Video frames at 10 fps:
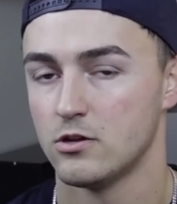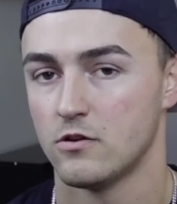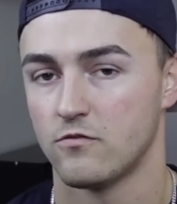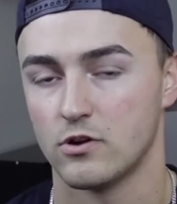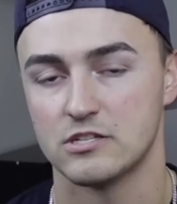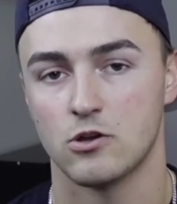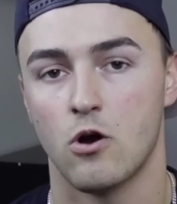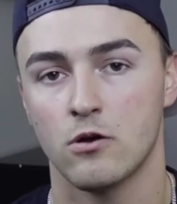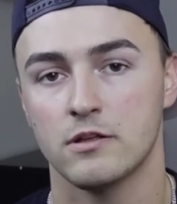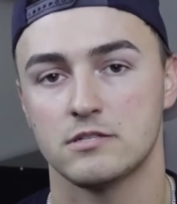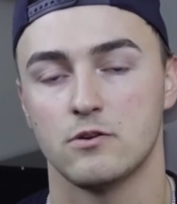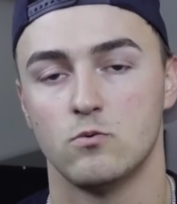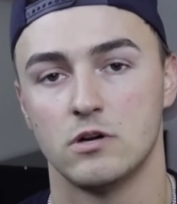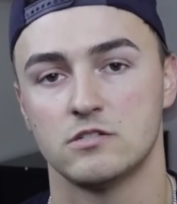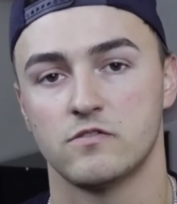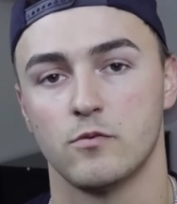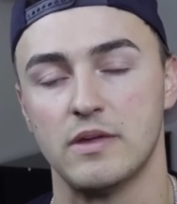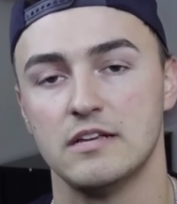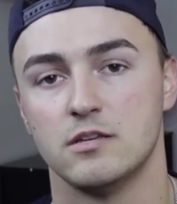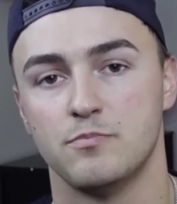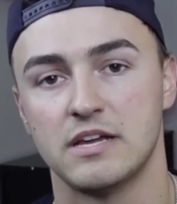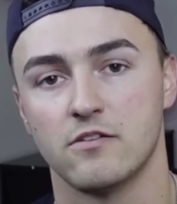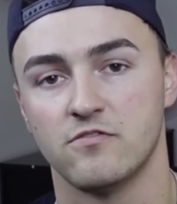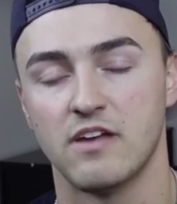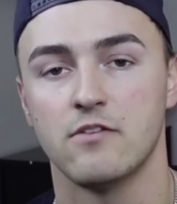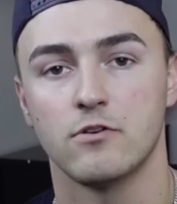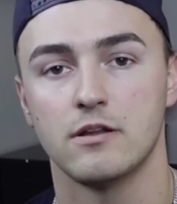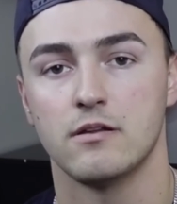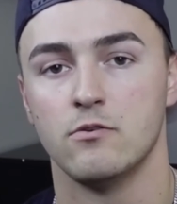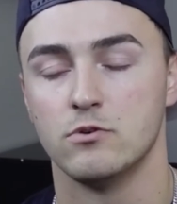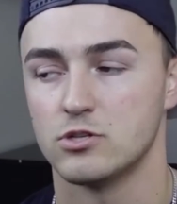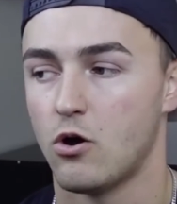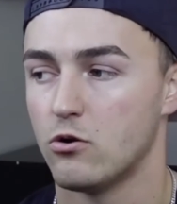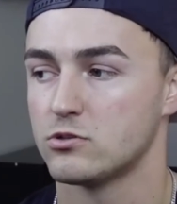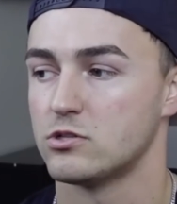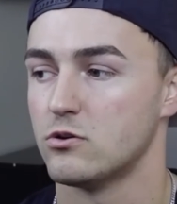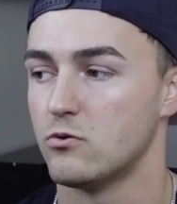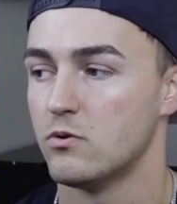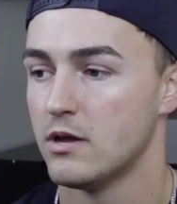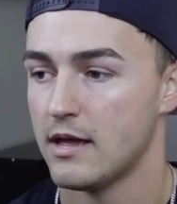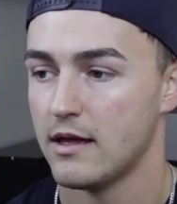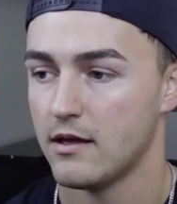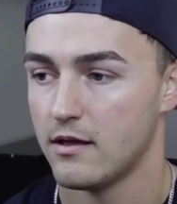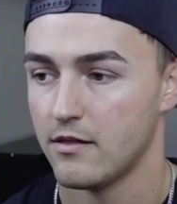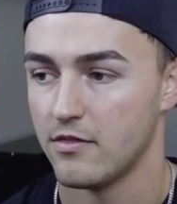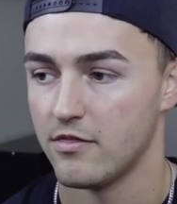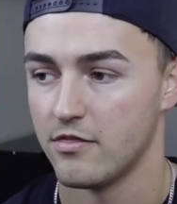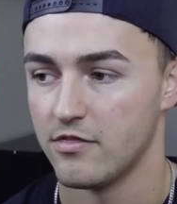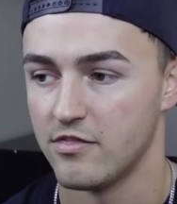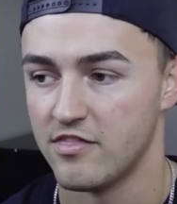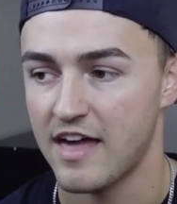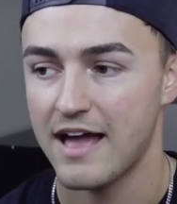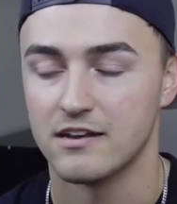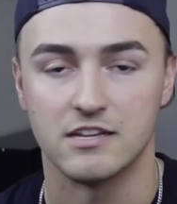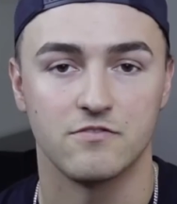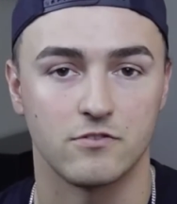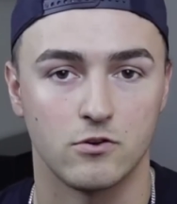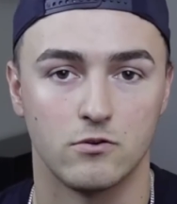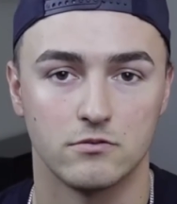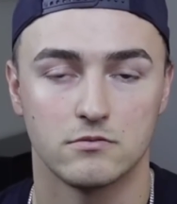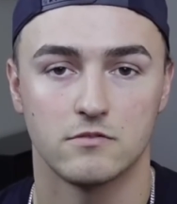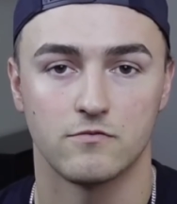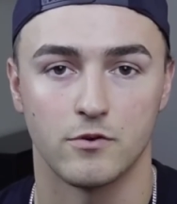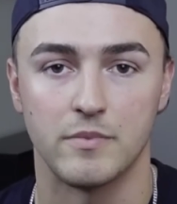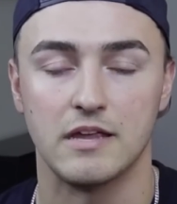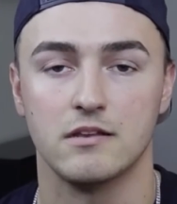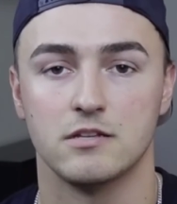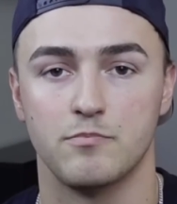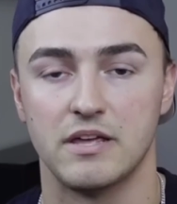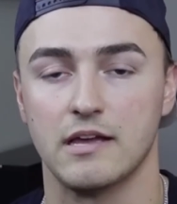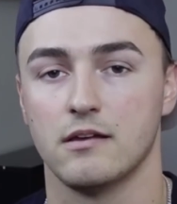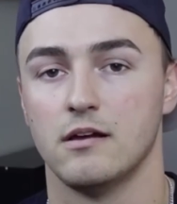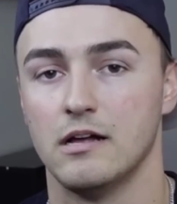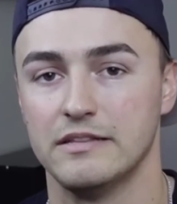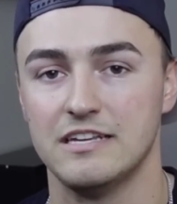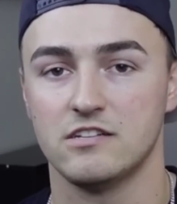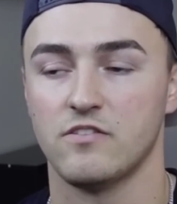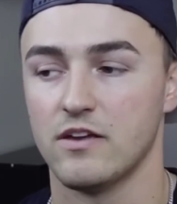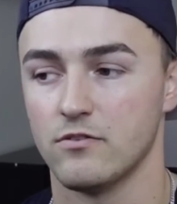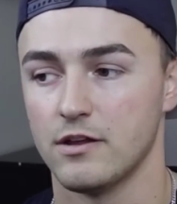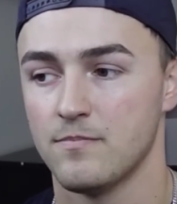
For as hard as it was for me to pick a favorite, it was also that difficult for me to pick a least favorite.